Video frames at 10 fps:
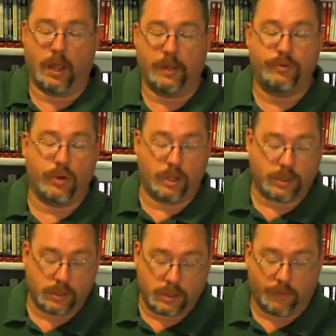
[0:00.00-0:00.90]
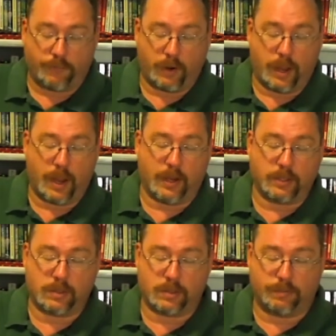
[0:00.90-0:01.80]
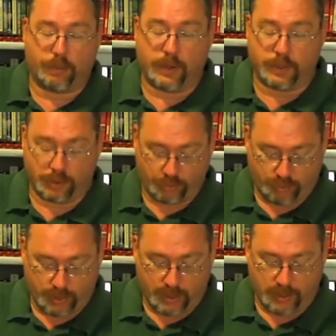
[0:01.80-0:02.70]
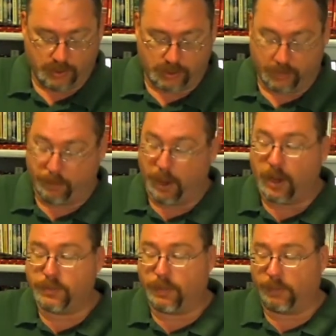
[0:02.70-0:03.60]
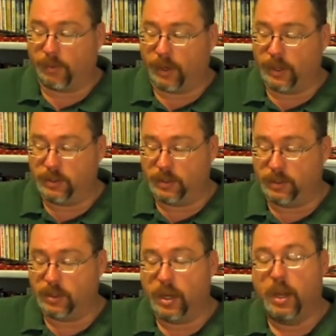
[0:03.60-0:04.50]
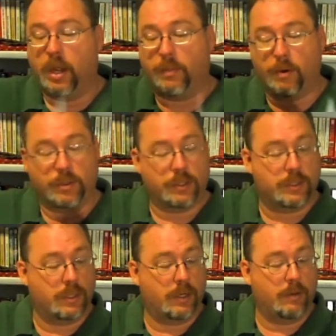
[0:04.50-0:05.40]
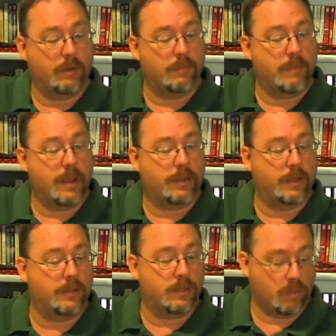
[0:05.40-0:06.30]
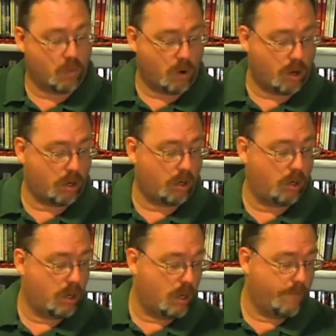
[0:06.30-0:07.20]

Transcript: introduction to self-reliance, present trends, supplies, preparations, emergency methods, water,